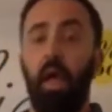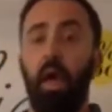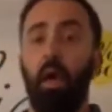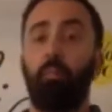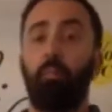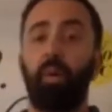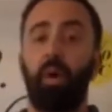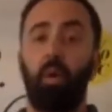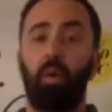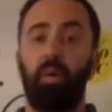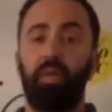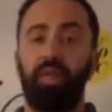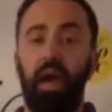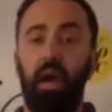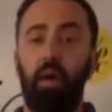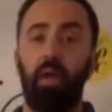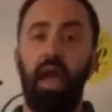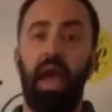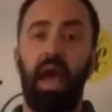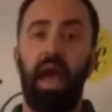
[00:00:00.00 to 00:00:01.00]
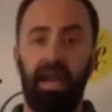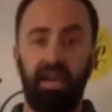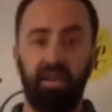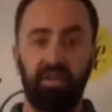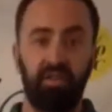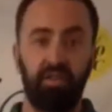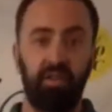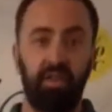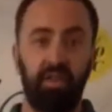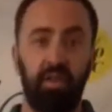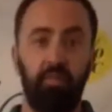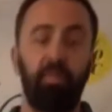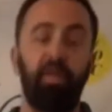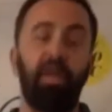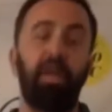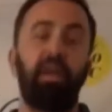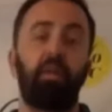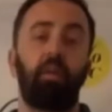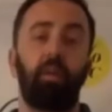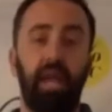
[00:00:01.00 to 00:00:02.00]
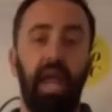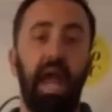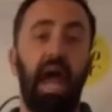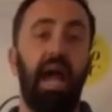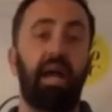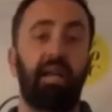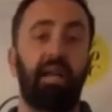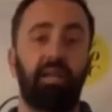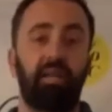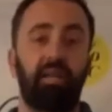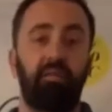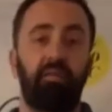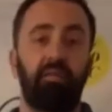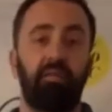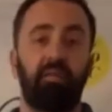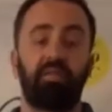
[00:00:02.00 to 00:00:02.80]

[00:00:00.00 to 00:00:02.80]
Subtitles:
but without actually being reactive.